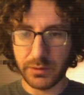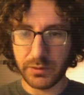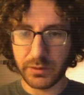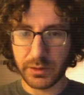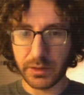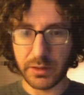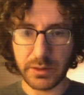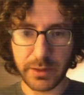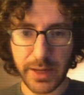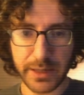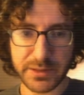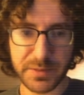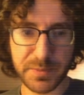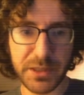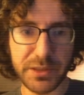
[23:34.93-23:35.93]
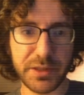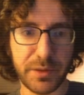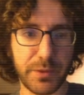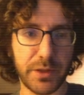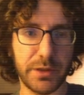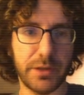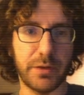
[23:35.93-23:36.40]
kind of the last piece I'm
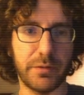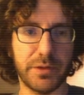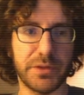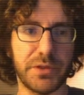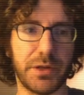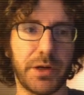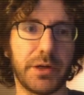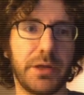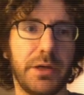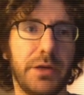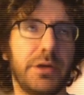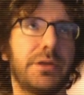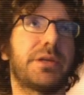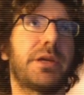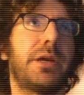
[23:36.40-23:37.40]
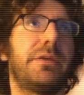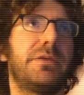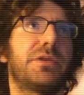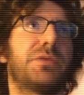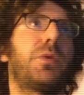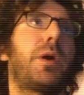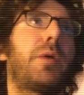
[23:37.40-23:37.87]
gonna share here is kind of just where